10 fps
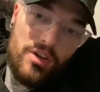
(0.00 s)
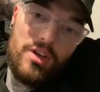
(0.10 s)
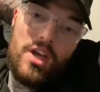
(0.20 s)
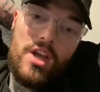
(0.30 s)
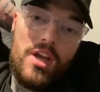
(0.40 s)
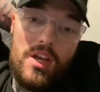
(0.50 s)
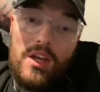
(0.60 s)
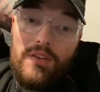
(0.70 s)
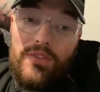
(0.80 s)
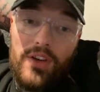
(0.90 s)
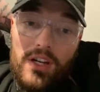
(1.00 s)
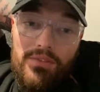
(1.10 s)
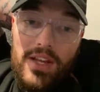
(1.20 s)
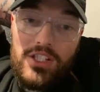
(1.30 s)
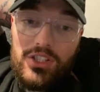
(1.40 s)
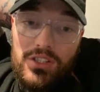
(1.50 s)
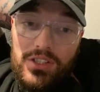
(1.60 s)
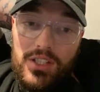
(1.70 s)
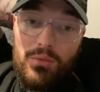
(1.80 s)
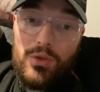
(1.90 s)
So for
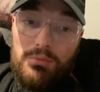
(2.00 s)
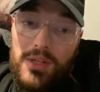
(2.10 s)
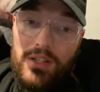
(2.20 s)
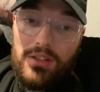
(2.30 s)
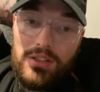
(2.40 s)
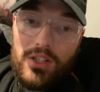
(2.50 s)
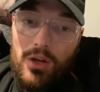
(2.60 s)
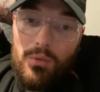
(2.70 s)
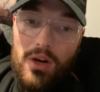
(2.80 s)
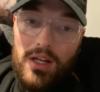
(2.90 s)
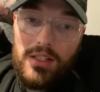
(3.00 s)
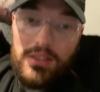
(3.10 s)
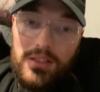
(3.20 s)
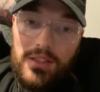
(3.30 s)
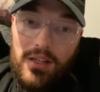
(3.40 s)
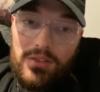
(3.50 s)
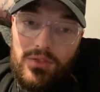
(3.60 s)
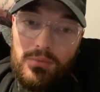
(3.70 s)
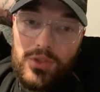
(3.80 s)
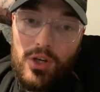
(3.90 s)
conventions, it would be good to go wireless. That was
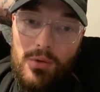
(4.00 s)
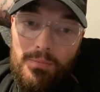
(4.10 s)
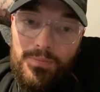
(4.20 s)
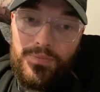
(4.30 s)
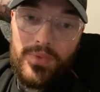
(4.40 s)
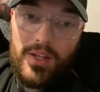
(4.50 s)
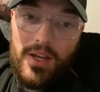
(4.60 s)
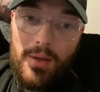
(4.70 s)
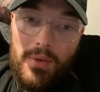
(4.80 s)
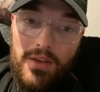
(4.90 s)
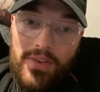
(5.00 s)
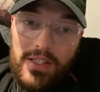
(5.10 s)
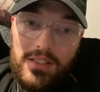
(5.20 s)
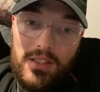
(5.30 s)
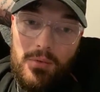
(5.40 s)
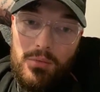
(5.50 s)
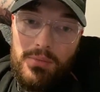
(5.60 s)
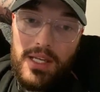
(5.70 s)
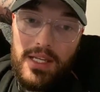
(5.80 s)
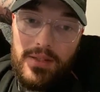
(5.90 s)
from Tom,
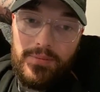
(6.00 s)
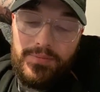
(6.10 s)
FXBB.